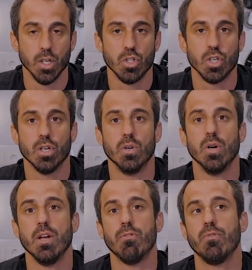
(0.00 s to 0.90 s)

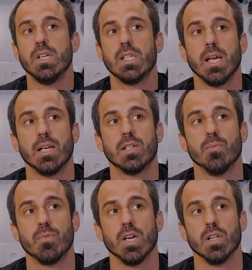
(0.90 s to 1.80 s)
So if we take
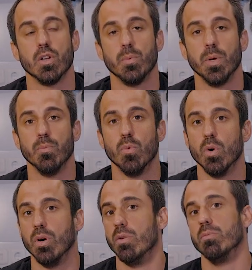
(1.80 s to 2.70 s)
something a little bit
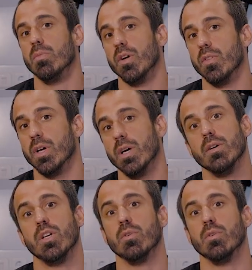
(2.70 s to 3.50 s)
more on the